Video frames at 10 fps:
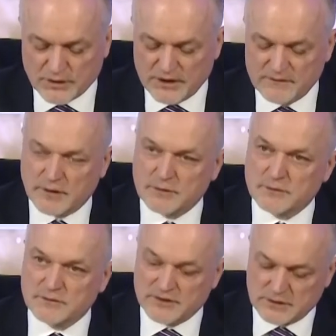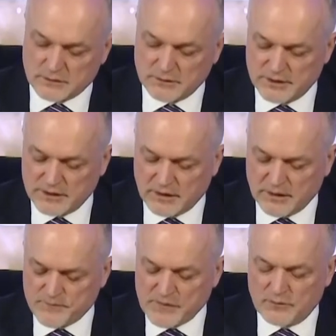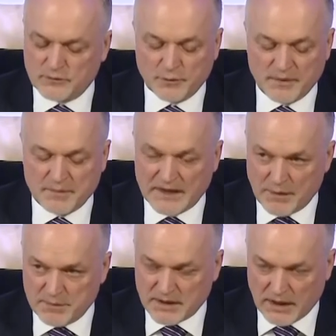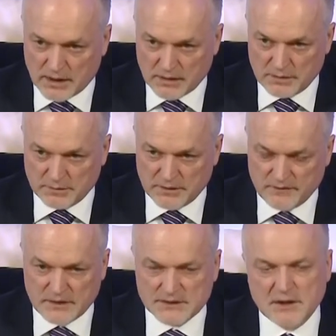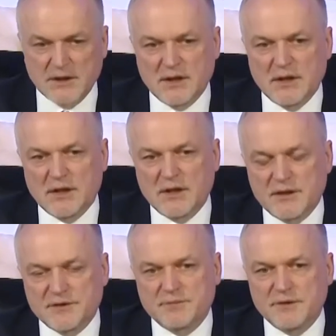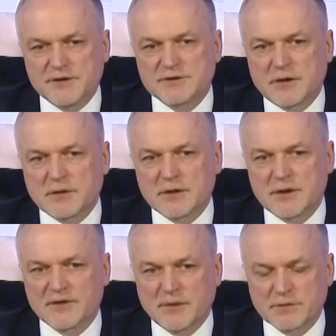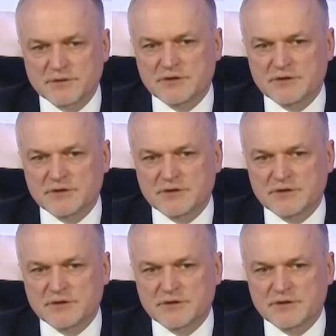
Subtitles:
we were matching our headcount in the PKP core group.